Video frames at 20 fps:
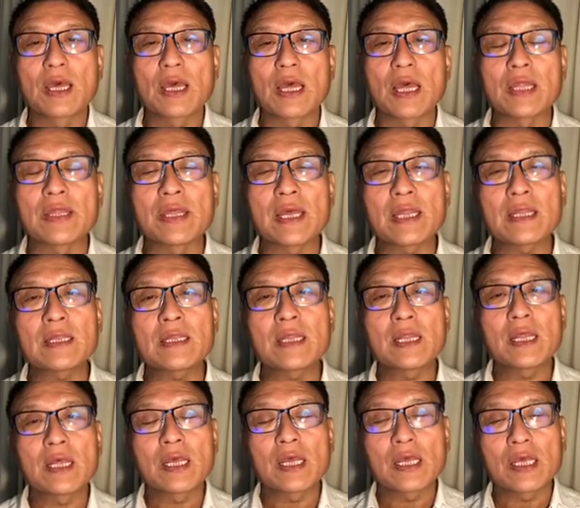And then,
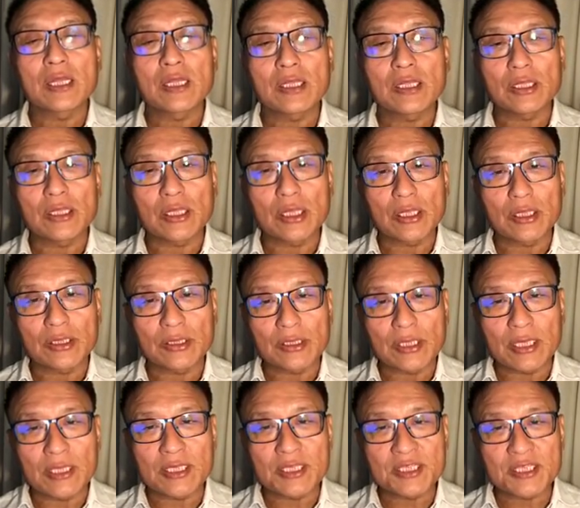
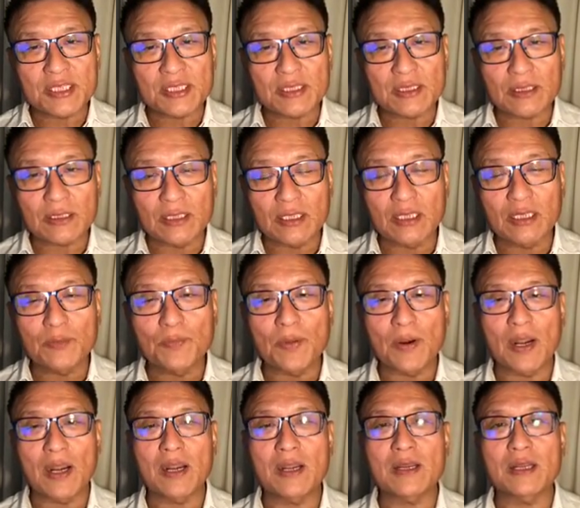then the third
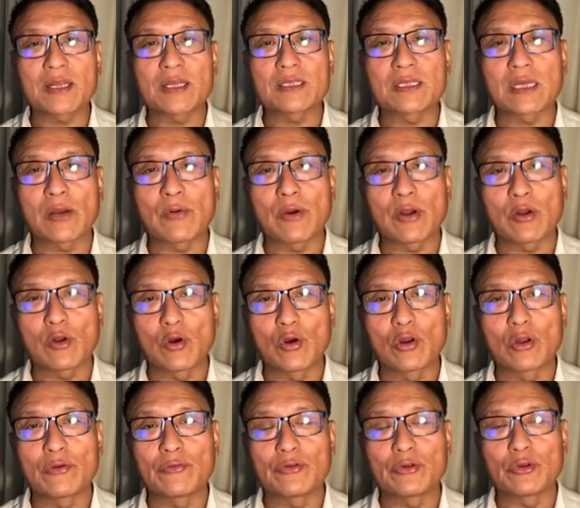part is I want
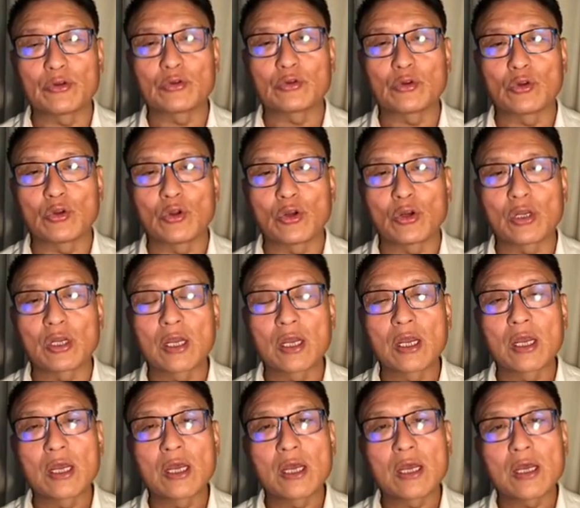all of you to look,
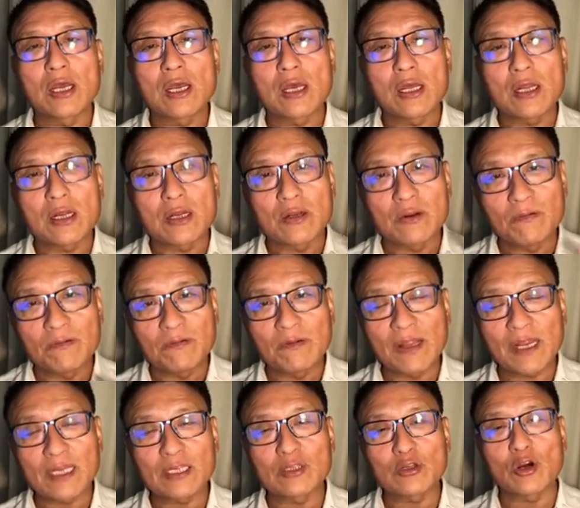
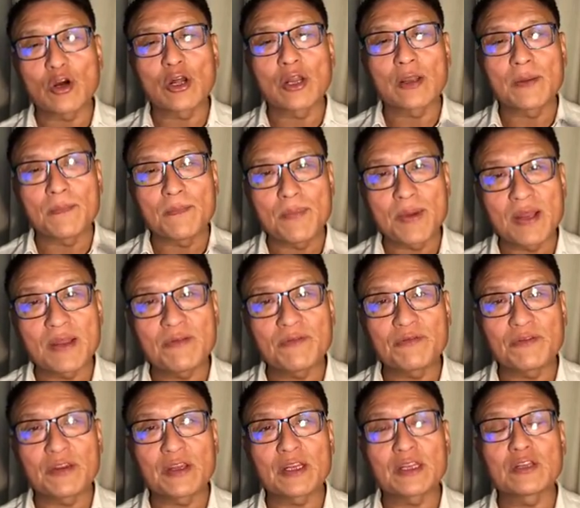reflect on
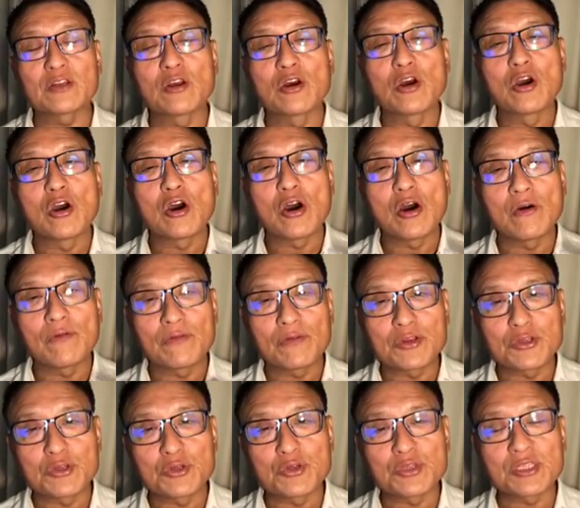benefit of
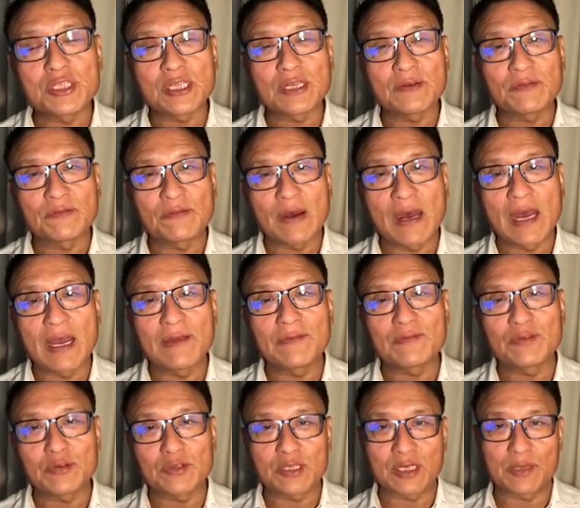reducing 5
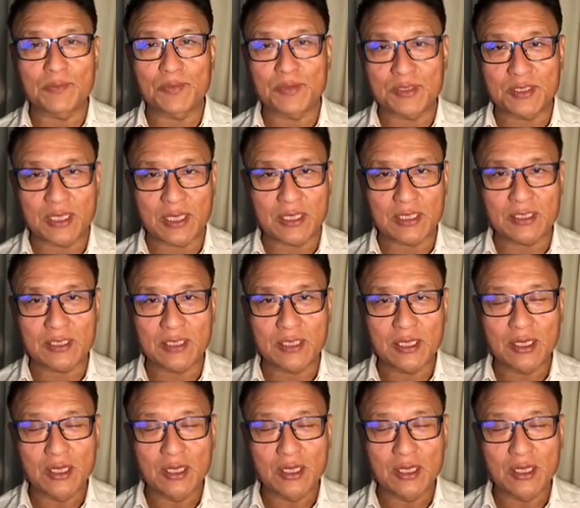to 10%